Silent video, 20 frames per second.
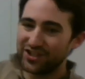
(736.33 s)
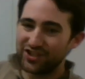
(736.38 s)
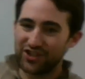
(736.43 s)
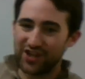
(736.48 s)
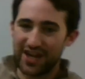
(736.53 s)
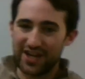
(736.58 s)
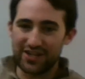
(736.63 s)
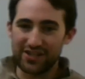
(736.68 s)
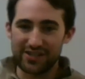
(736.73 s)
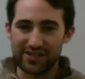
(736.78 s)

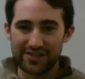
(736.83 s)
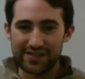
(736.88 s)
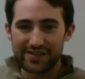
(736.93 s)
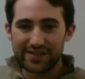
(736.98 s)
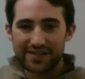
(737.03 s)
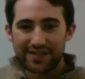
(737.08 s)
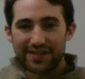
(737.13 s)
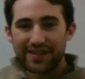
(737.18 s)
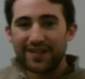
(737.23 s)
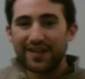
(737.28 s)

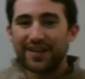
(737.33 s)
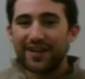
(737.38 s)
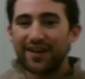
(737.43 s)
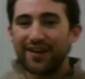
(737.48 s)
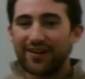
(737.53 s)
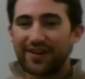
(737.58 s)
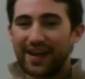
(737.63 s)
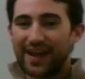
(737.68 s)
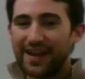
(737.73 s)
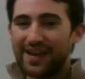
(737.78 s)
changes,
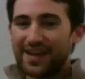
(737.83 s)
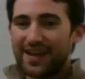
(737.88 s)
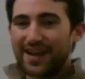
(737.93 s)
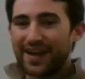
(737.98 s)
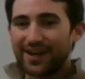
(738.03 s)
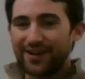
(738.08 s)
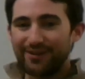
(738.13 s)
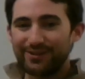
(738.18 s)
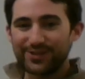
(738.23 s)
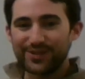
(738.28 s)
okay,
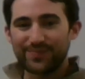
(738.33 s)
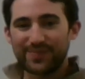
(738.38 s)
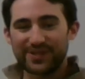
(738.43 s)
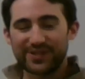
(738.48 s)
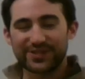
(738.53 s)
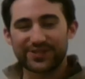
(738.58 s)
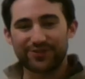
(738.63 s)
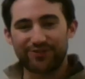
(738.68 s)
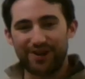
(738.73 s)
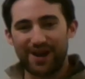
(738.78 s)
can also be
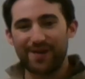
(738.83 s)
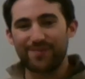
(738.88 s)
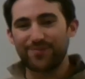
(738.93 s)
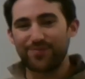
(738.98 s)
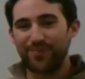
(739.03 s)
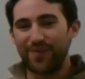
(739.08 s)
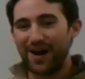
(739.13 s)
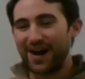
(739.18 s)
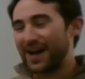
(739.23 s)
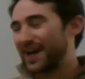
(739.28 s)

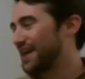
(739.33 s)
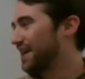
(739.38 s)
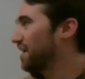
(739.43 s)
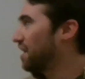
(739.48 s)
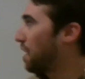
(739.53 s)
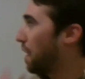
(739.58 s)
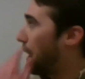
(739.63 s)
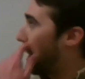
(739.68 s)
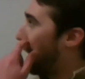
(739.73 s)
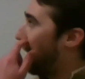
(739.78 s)
described by
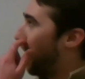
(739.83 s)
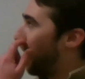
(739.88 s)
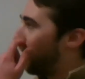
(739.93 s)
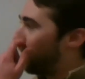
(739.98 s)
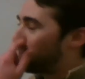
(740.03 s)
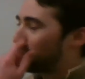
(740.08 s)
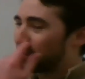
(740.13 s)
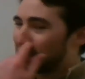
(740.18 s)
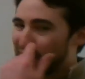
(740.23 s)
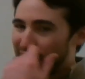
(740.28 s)

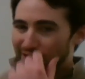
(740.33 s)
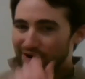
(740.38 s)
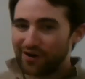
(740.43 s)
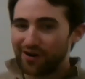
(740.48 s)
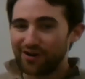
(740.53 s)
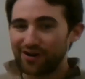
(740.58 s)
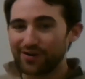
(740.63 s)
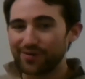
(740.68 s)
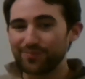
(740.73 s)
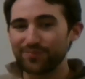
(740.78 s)
how we
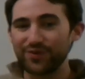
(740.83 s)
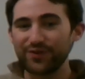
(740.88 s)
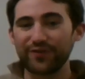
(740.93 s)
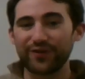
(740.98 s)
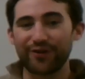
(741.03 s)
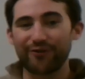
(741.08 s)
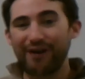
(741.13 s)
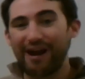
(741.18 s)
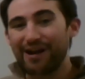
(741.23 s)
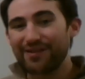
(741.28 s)
are
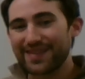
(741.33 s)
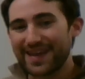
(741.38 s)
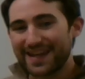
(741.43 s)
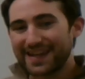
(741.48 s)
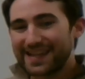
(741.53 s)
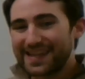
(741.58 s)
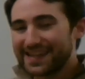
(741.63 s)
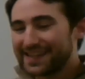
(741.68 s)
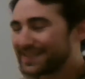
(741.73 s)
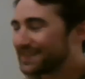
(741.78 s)
moving around that
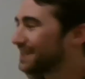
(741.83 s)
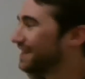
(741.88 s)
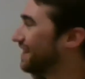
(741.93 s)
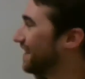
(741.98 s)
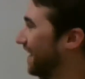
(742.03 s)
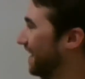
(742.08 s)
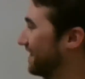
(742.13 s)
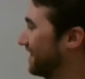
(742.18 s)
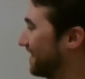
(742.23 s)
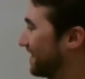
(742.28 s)
heat.
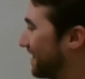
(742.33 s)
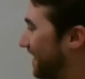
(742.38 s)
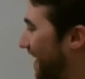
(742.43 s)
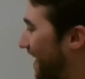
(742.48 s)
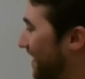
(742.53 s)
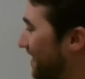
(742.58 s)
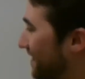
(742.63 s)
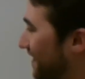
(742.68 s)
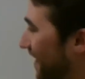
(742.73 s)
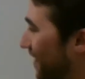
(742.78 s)
In this
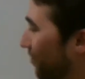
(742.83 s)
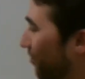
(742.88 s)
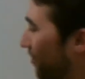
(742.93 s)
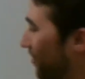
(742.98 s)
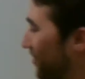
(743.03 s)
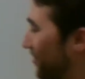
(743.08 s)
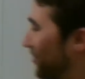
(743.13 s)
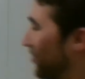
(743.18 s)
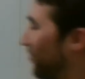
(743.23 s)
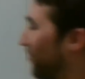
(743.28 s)
case, in
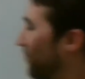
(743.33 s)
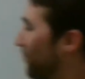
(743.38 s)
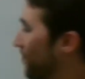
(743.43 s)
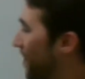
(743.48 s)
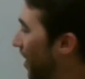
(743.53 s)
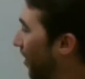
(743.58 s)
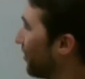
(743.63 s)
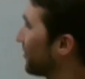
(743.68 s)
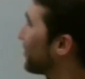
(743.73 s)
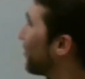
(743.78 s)
order to
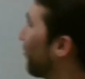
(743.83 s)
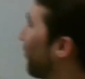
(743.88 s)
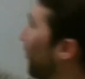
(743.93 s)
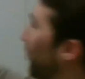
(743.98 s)
melt or